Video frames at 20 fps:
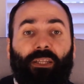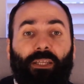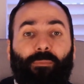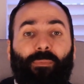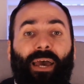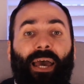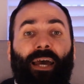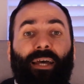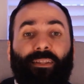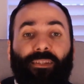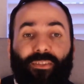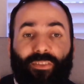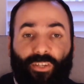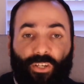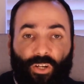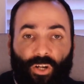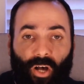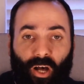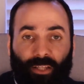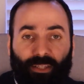demand
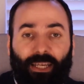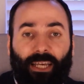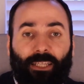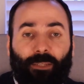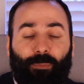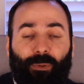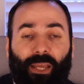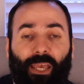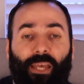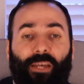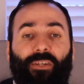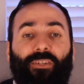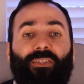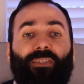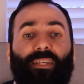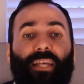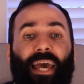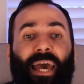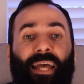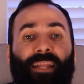the contact
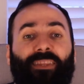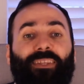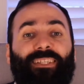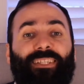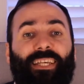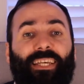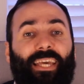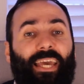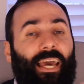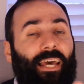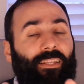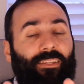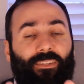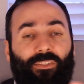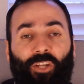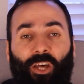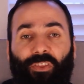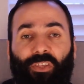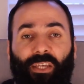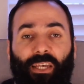prayers and the
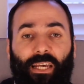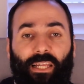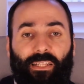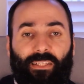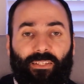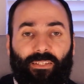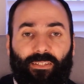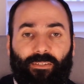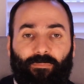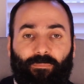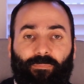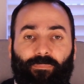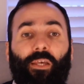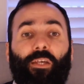zakat, nothing else.